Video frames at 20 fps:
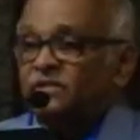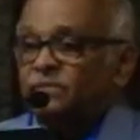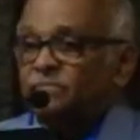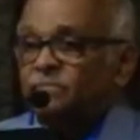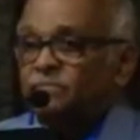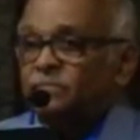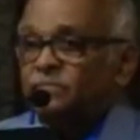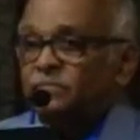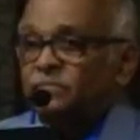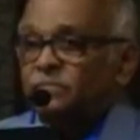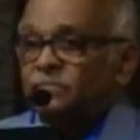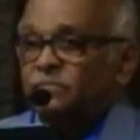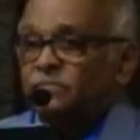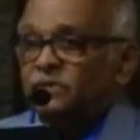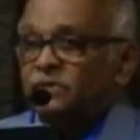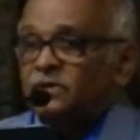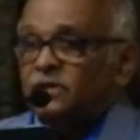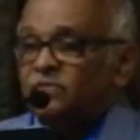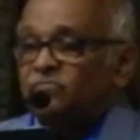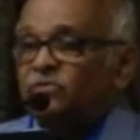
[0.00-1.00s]
rhythm
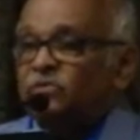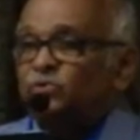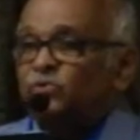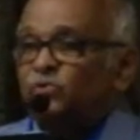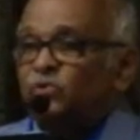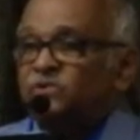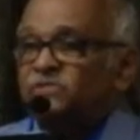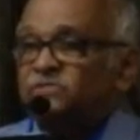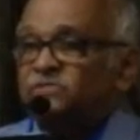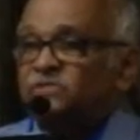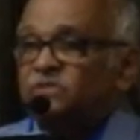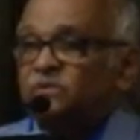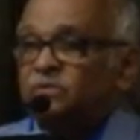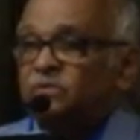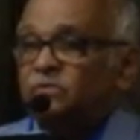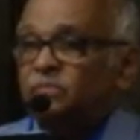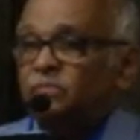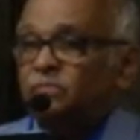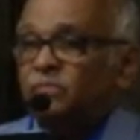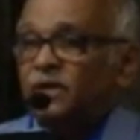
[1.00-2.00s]
given to us
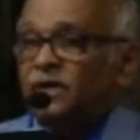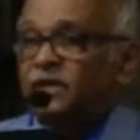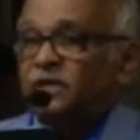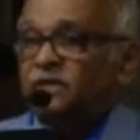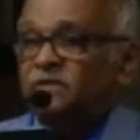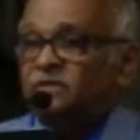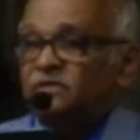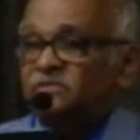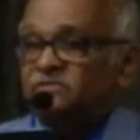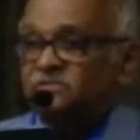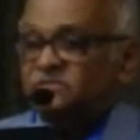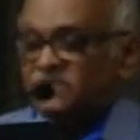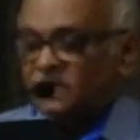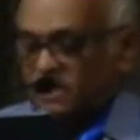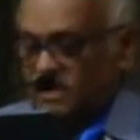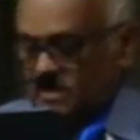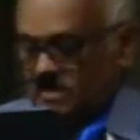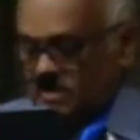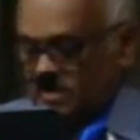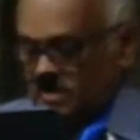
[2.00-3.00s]
by
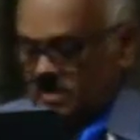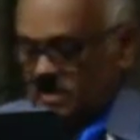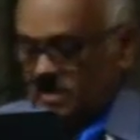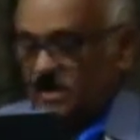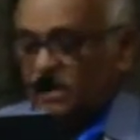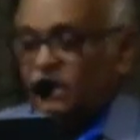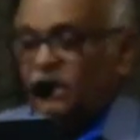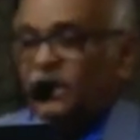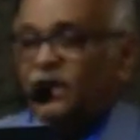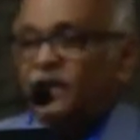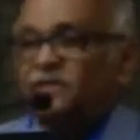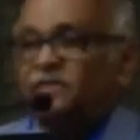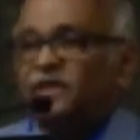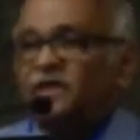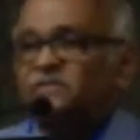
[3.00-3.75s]
sun. And